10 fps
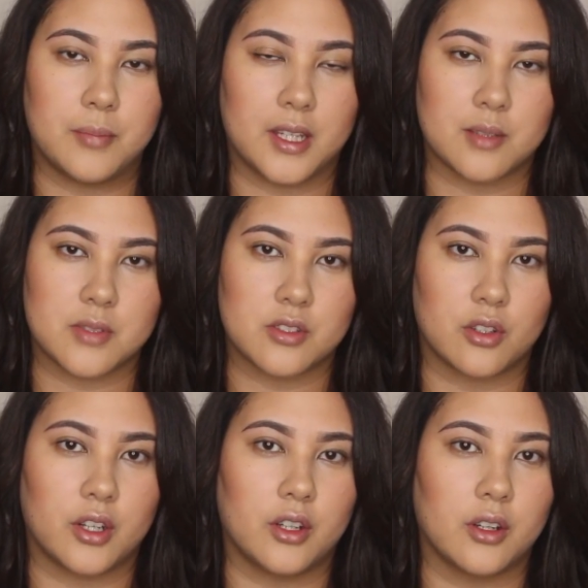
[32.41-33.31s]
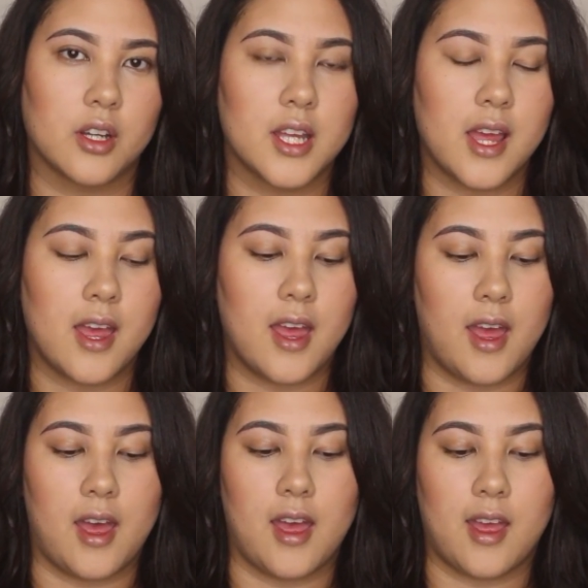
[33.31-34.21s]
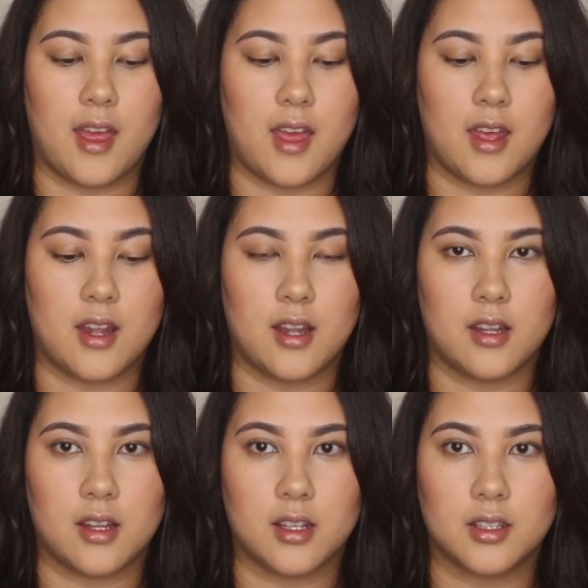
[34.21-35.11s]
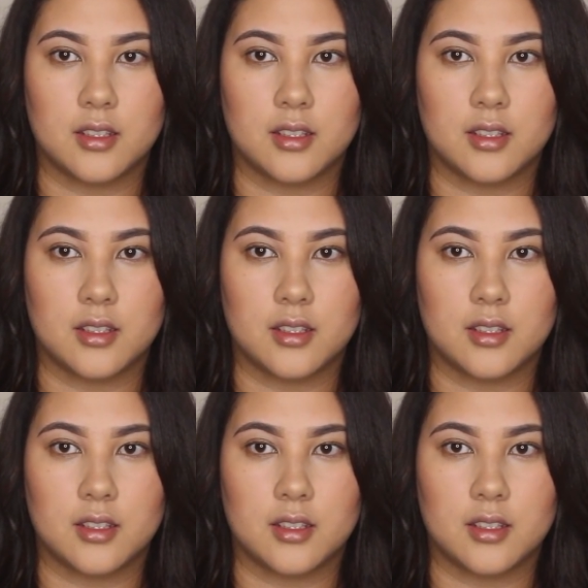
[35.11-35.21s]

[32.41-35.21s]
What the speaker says: makeup tutorial, and